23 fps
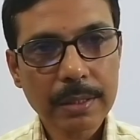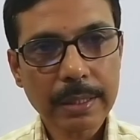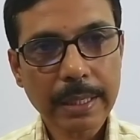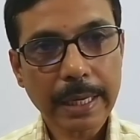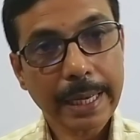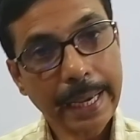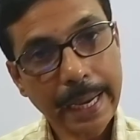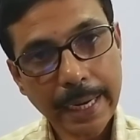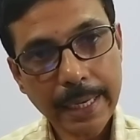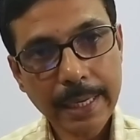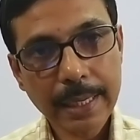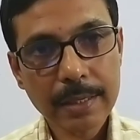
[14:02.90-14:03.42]
The
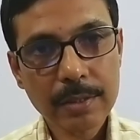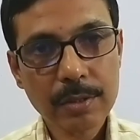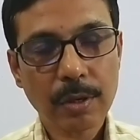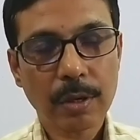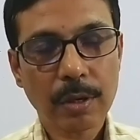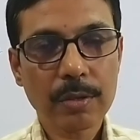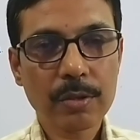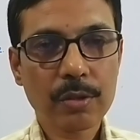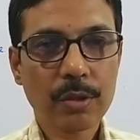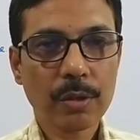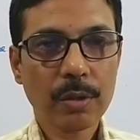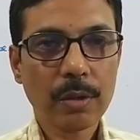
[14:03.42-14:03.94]
cat has
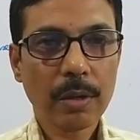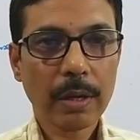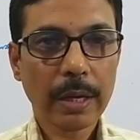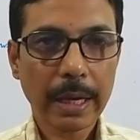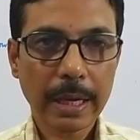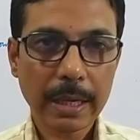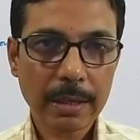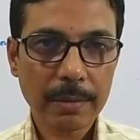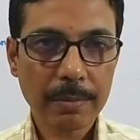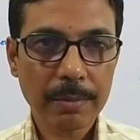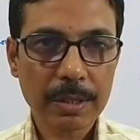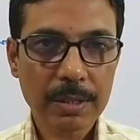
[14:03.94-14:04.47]
also
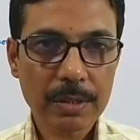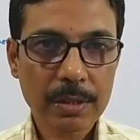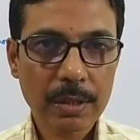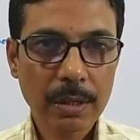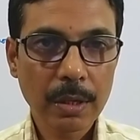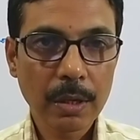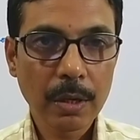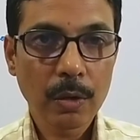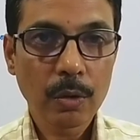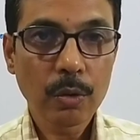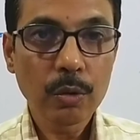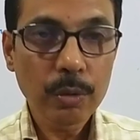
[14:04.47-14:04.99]

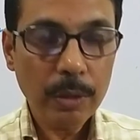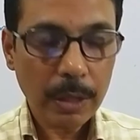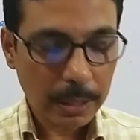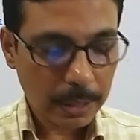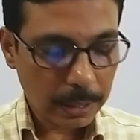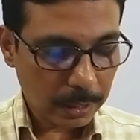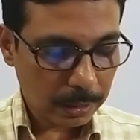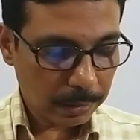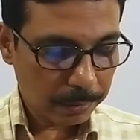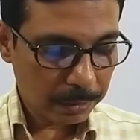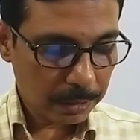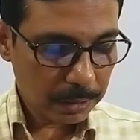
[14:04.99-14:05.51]
enemies. Who are
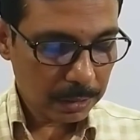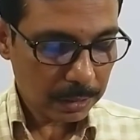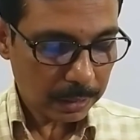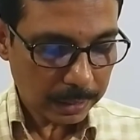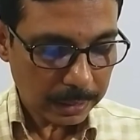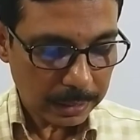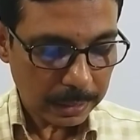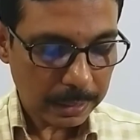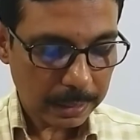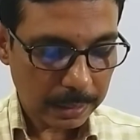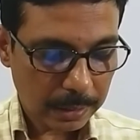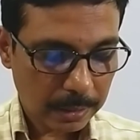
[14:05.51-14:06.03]
the enemies?
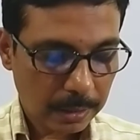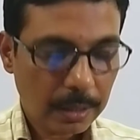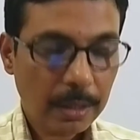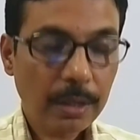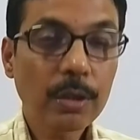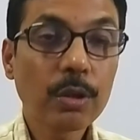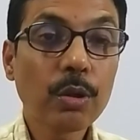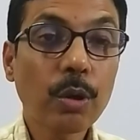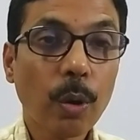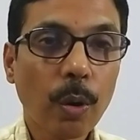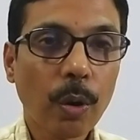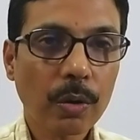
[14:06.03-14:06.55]
Here,
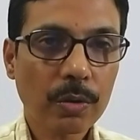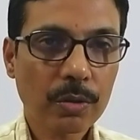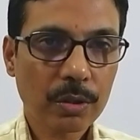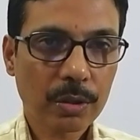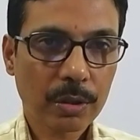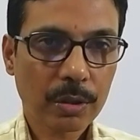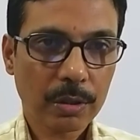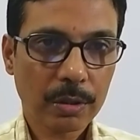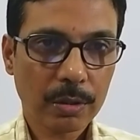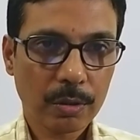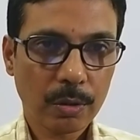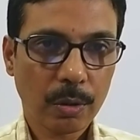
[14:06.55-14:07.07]

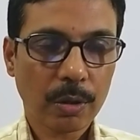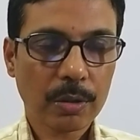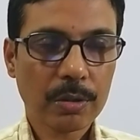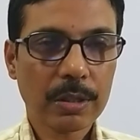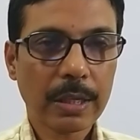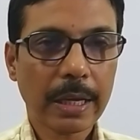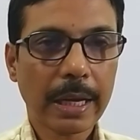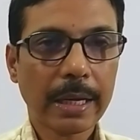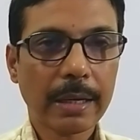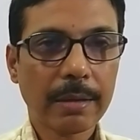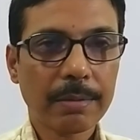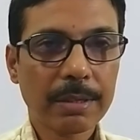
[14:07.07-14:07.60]
dogs. Dogs,
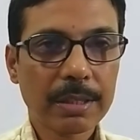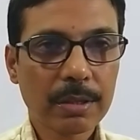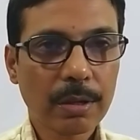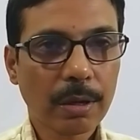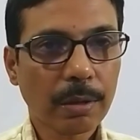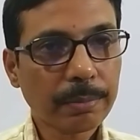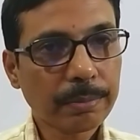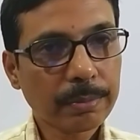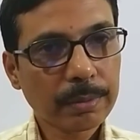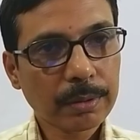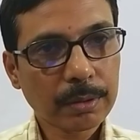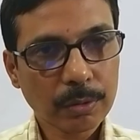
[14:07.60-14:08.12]
the enemies
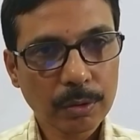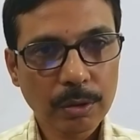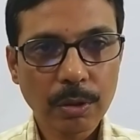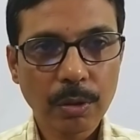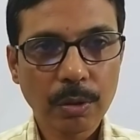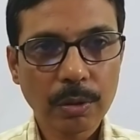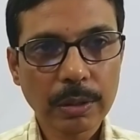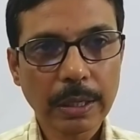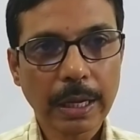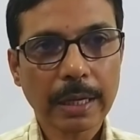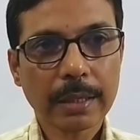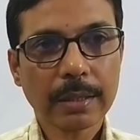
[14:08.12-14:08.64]
of, we
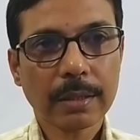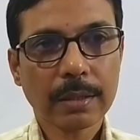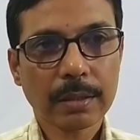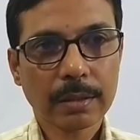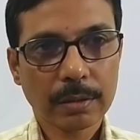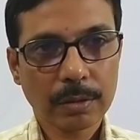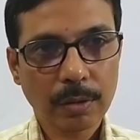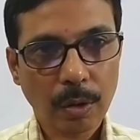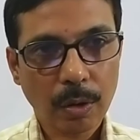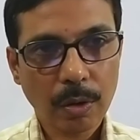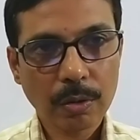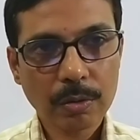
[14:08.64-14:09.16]
know
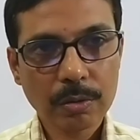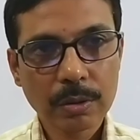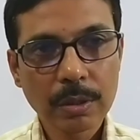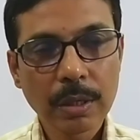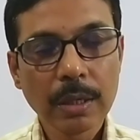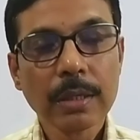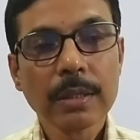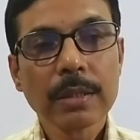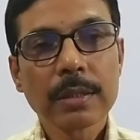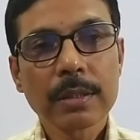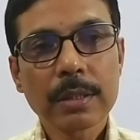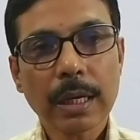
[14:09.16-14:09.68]
that
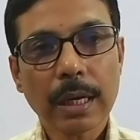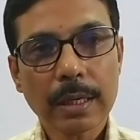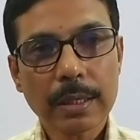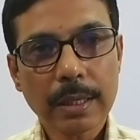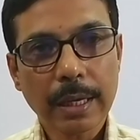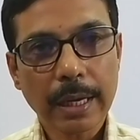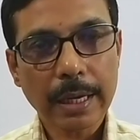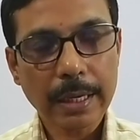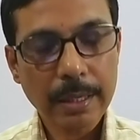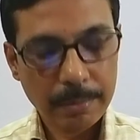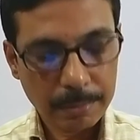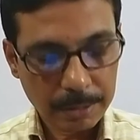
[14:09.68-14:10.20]
dogs are
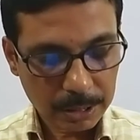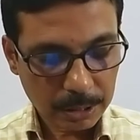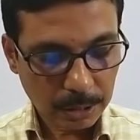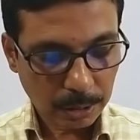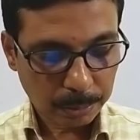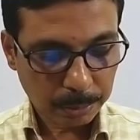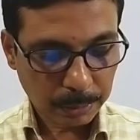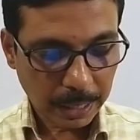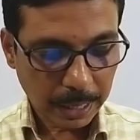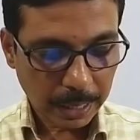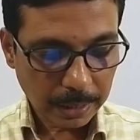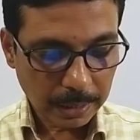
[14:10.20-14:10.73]
the enemies
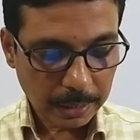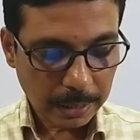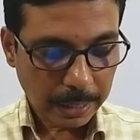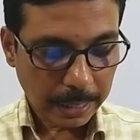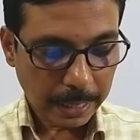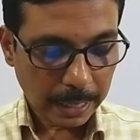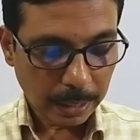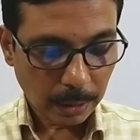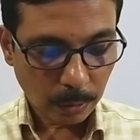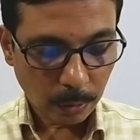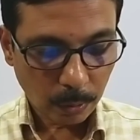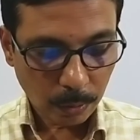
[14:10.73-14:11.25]
of cat,
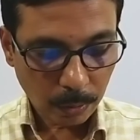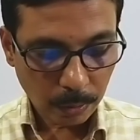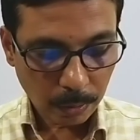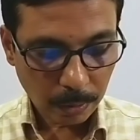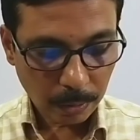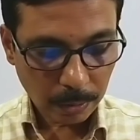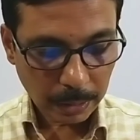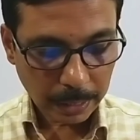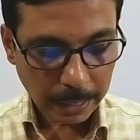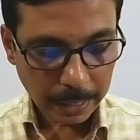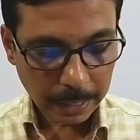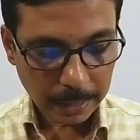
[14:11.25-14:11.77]

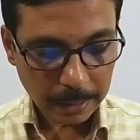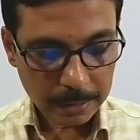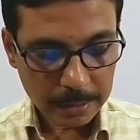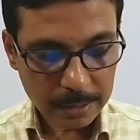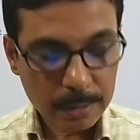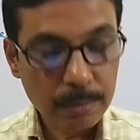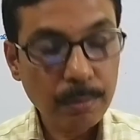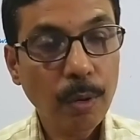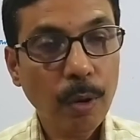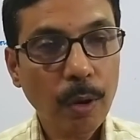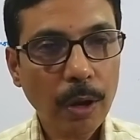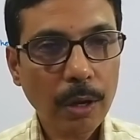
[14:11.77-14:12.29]
and
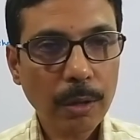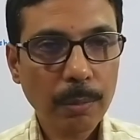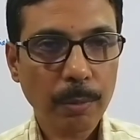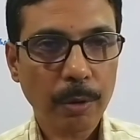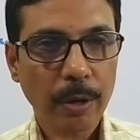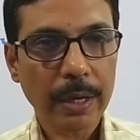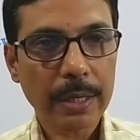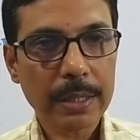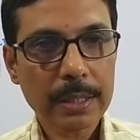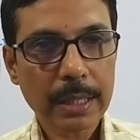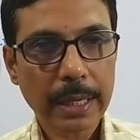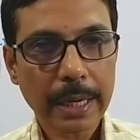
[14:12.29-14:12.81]
small
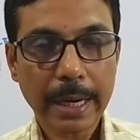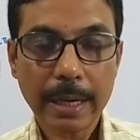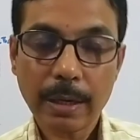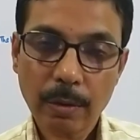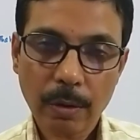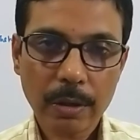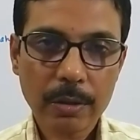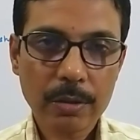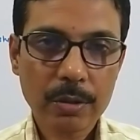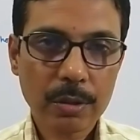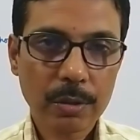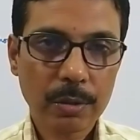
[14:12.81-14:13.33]
boys, and
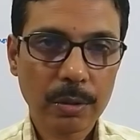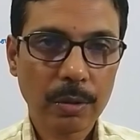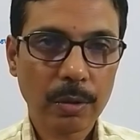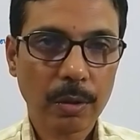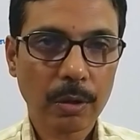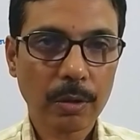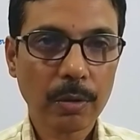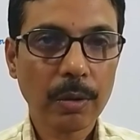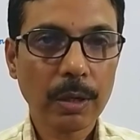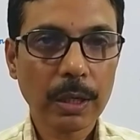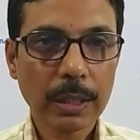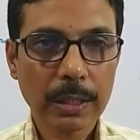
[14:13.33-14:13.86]
also
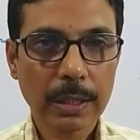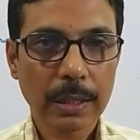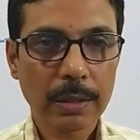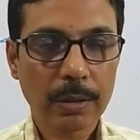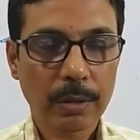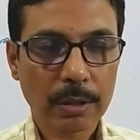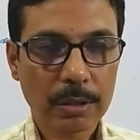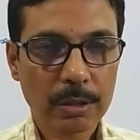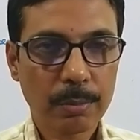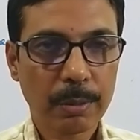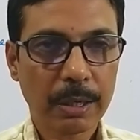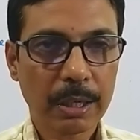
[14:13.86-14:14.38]
not only the
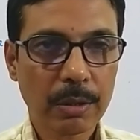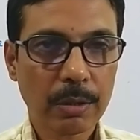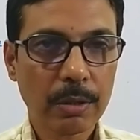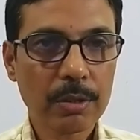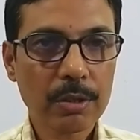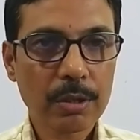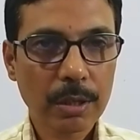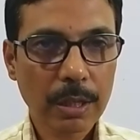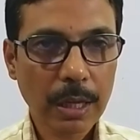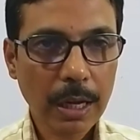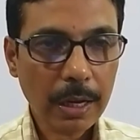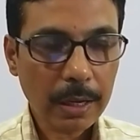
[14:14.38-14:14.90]
dogs but
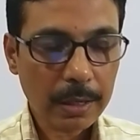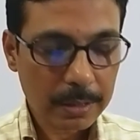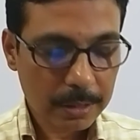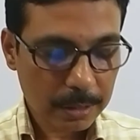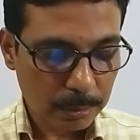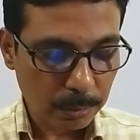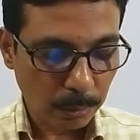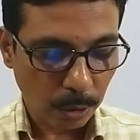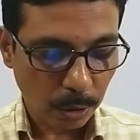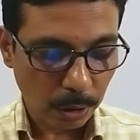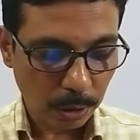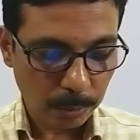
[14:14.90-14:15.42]
also the
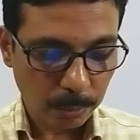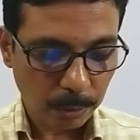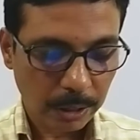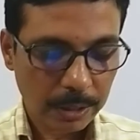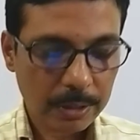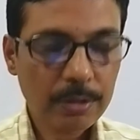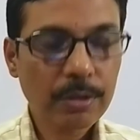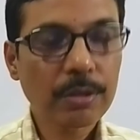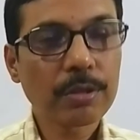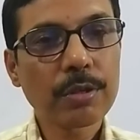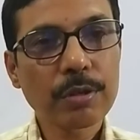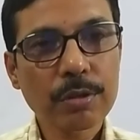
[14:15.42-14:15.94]
small
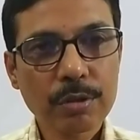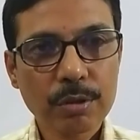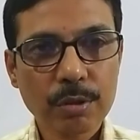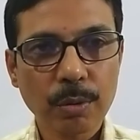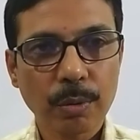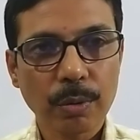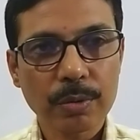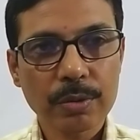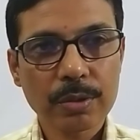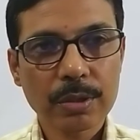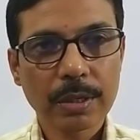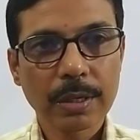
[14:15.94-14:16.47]
boys with
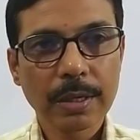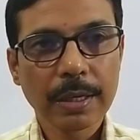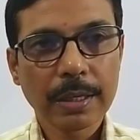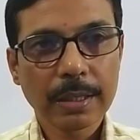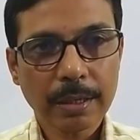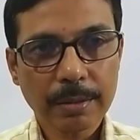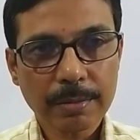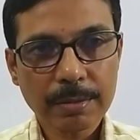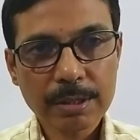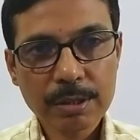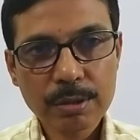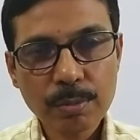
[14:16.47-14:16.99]
stones.
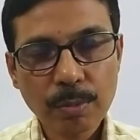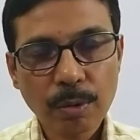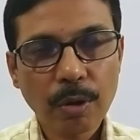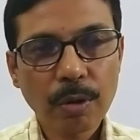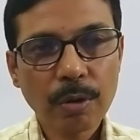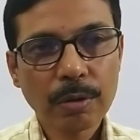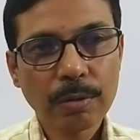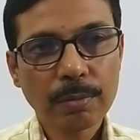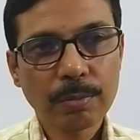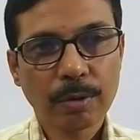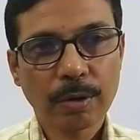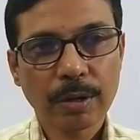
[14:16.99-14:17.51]
That means
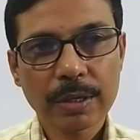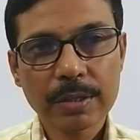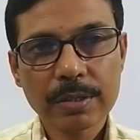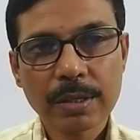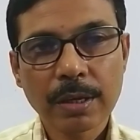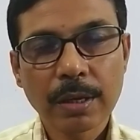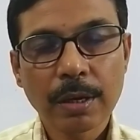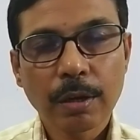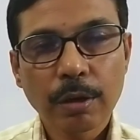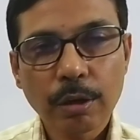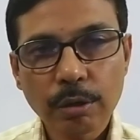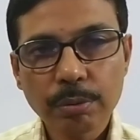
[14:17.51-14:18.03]
small boys
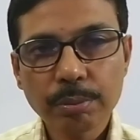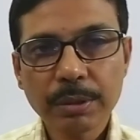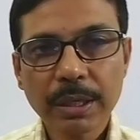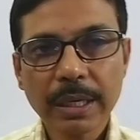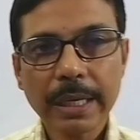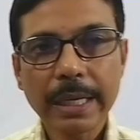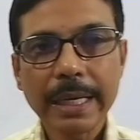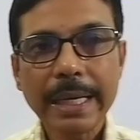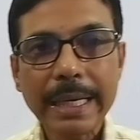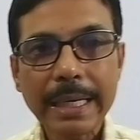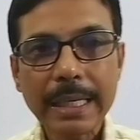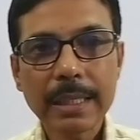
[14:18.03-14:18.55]
often
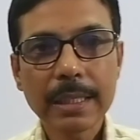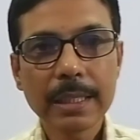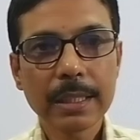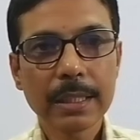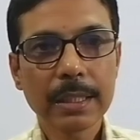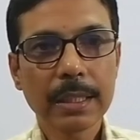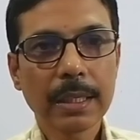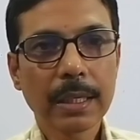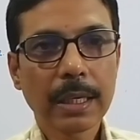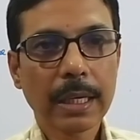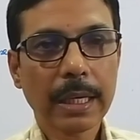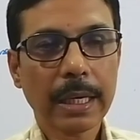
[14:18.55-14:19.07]
hit
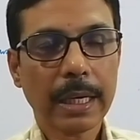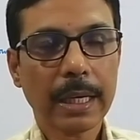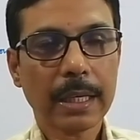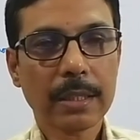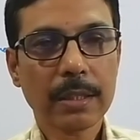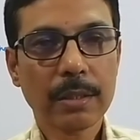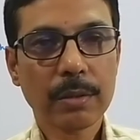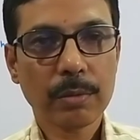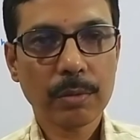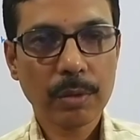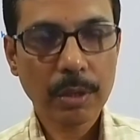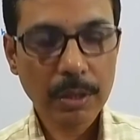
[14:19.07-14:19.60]
the
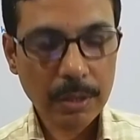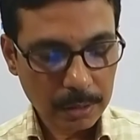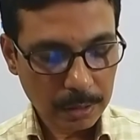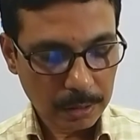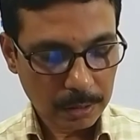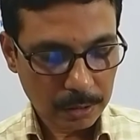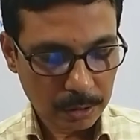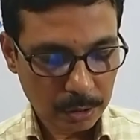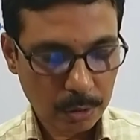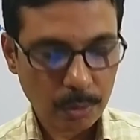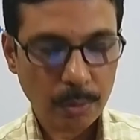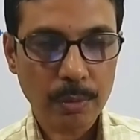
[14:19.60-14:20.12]
cat
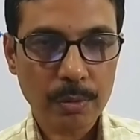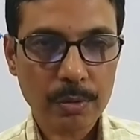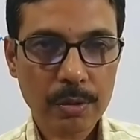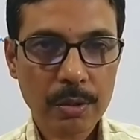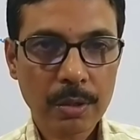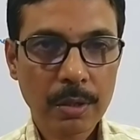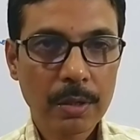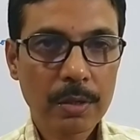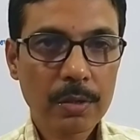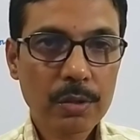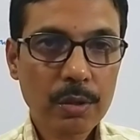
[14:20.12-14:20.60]
with stones.